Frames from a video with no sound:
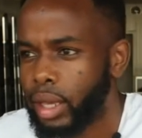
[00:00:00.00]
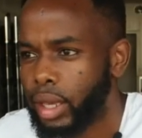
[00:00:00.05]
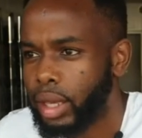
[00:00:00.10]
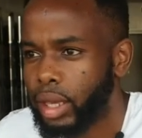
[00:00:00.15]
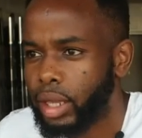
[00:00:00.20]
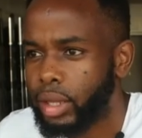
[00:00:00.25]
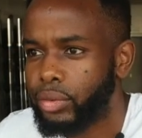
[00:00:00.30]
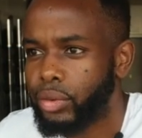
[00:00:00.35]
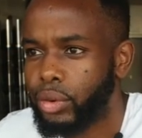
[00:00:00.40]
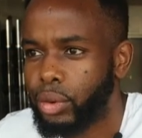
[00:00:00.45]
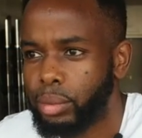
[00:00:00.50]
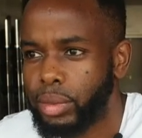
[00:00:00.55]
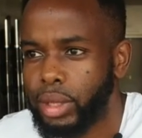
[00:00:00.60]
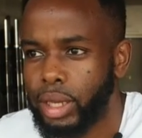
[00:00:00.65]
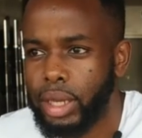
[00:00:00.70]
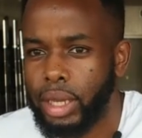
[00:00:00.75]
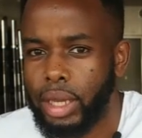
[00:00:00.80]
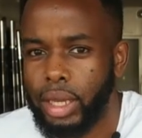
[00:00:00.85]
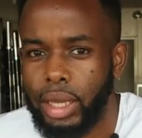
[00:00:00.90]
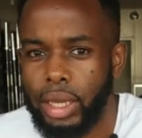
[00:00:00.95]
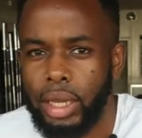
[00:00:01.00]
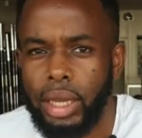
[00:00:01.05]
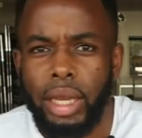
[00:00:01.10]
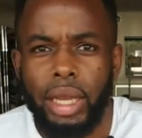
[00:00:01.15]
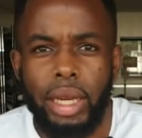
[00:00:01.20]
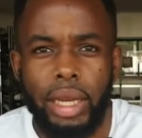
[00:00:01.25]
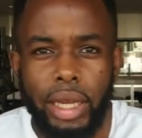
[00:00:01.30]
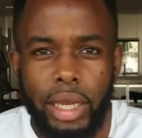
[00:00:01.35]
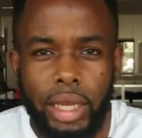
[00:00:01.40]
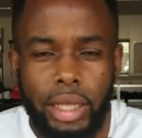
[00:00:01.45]
And from the
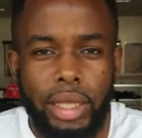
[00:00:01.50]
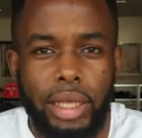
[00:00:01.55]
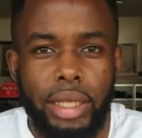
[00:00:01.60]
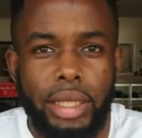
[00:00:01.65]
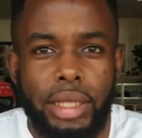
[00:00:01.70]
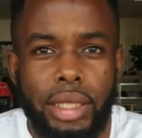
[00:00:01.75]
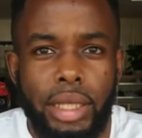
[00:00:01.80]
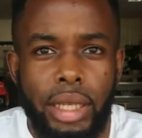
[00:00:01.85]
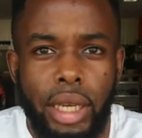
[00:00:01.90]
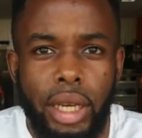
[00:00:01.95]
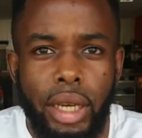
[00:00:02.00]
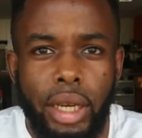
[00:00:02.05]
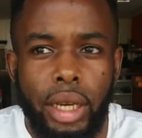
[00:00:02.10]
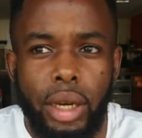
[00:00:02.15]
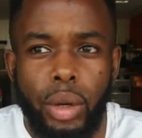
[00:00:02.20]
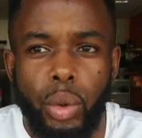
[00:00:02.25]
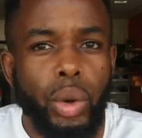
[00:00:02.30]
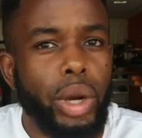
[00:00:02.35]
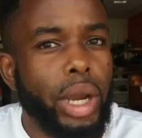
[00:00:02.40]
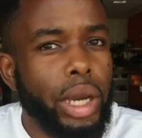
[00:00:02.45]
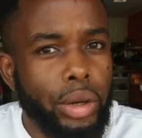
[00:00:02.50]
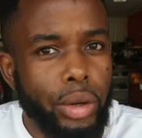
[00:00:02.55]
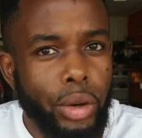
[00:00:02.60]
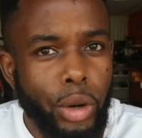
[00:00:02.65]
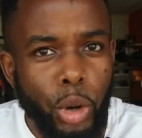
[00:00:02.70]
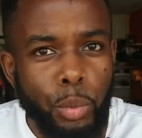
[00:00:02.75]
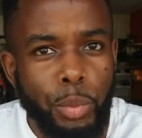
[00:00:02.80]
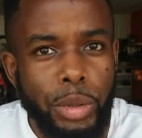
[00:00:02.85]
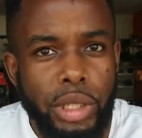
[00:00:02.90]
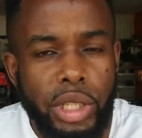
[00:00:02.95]
ladies who are kind of
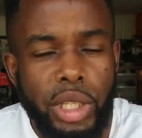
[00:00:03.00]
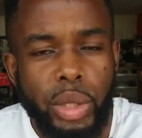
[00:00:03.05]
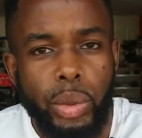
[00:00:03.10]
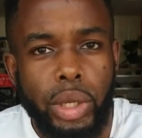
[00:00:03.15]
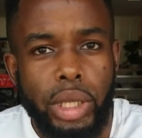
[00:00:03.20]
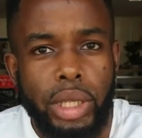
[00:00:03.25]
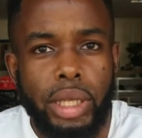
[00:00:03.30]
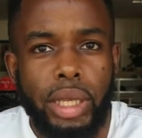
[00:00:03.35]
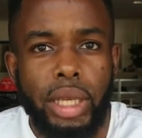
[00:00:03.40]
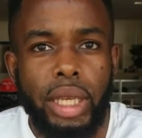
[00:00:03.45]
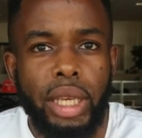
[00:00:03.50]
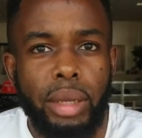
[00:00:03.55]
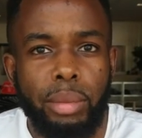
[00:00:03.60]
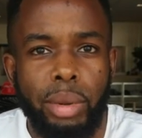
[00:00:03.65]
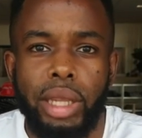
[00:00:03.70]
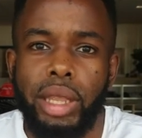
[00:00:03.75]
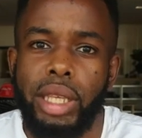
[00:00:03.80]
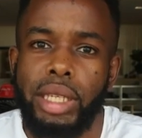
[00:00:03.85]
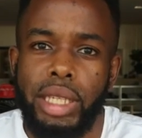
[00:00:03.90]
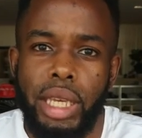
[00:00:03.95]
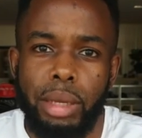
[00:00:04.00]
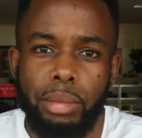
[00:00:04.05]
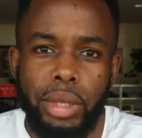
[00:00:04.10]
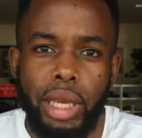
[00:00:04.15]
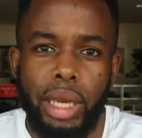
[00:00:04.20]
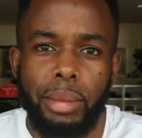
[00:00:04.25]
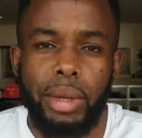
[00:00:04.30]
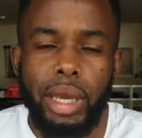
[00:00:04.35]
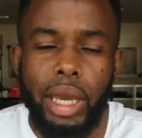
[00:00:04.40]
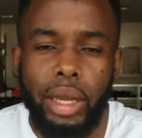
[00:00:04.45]
open to it, but at the same
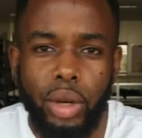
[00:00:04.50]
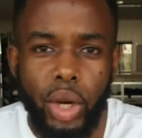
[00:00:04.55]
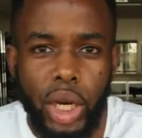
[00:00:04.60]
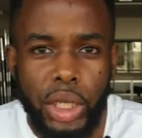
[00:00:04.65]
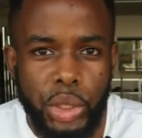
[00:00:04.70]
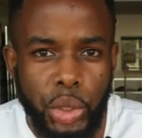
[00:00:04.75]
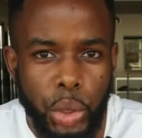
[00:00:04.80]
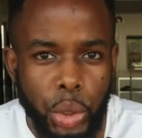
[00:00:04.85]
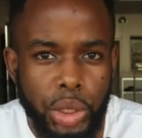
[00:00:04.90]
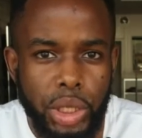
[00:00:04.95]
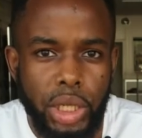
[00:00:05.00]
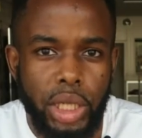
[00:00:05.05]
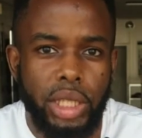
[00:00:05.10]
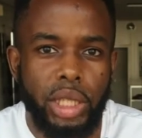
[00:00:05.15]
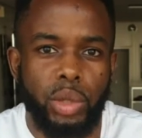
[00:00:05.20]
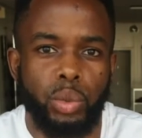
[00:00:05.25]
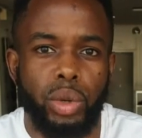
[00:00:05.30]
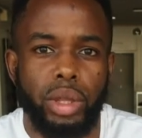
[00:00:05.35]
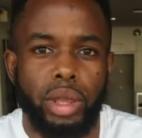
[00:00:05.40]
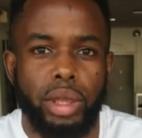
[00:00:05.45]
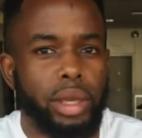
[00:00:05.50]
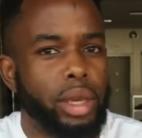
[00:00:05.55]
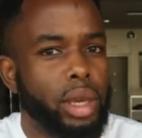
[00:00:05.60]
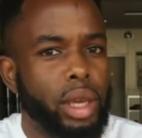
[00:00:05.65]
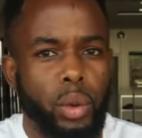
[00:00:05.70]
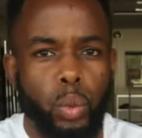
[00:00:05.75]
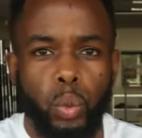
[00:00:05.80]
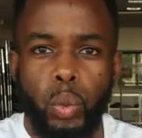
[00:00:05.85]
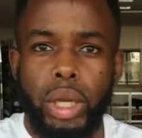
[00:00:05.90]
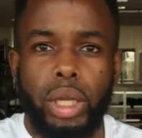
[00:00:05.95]
time kind of associated with
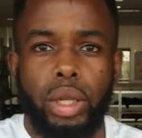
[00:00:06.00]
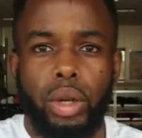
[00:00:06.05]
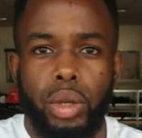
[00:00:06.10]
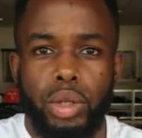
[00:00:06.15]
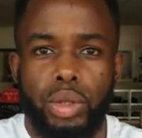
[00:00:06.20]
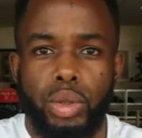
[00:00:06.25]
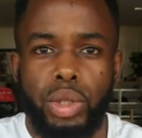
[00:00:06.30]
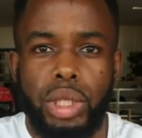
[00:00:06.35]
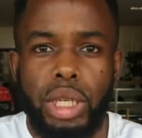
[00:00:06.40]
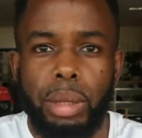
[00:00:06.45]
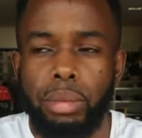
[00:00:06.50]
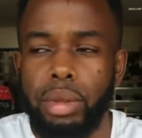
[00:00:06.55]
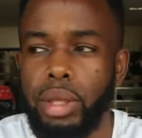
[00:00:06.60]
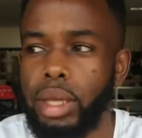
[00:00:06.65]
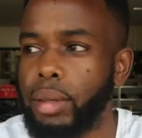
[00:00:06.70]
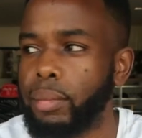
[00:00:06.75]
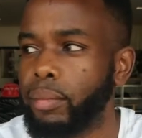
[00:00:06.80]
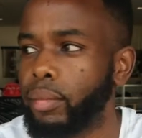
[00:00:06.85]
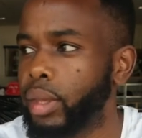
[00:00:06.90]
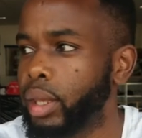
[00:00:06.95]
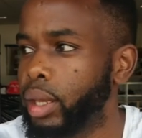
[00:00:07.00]
weight loss or something.